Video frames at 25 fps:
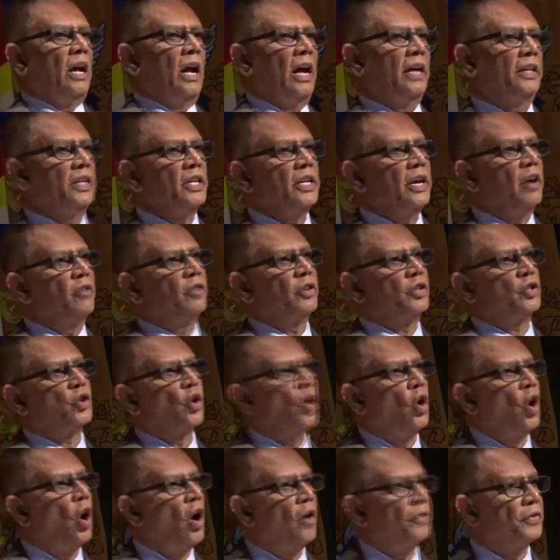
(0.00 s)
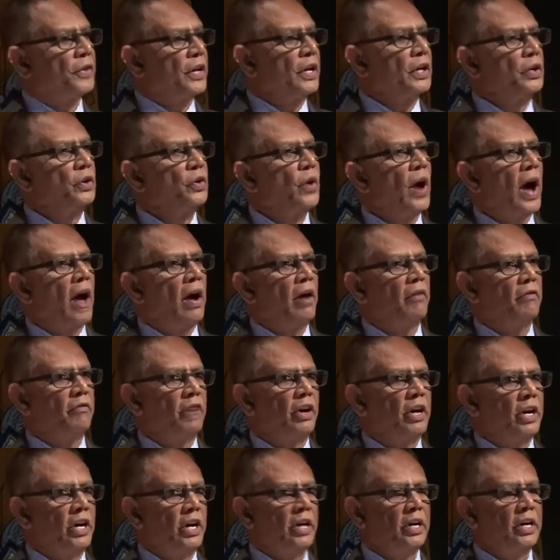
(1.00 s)
I think every so often you
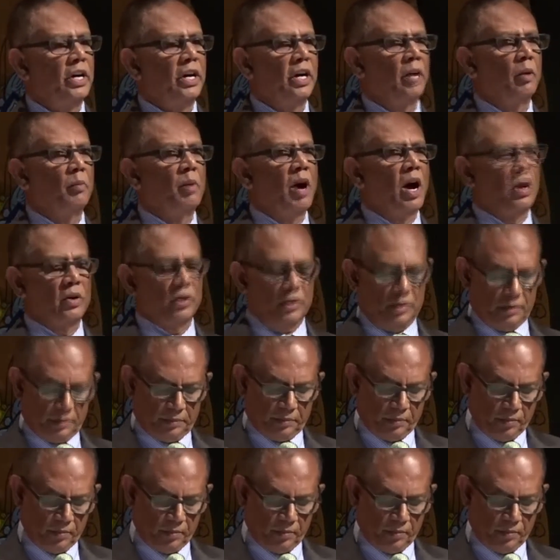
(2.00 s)
have heard about